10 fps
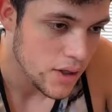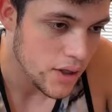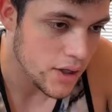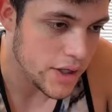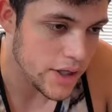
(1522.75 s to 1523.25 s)

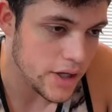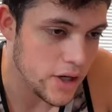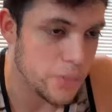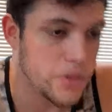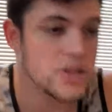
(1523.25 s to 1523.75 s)
and
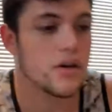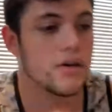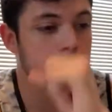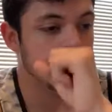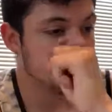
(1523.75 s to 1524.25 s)
ARP
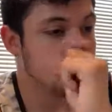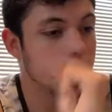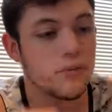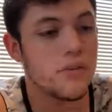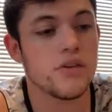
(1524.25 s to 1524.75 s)
stud?
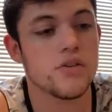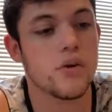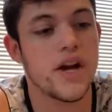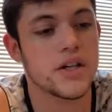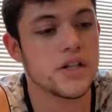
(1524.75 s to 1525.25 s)

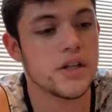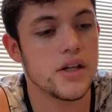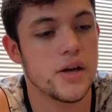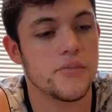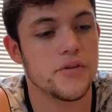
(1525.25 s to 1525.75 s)
So
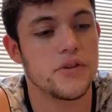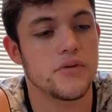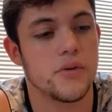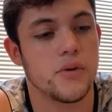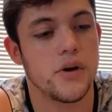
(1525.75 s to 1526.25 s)
actually,
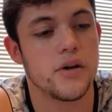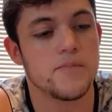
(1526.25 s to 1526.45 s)
M54,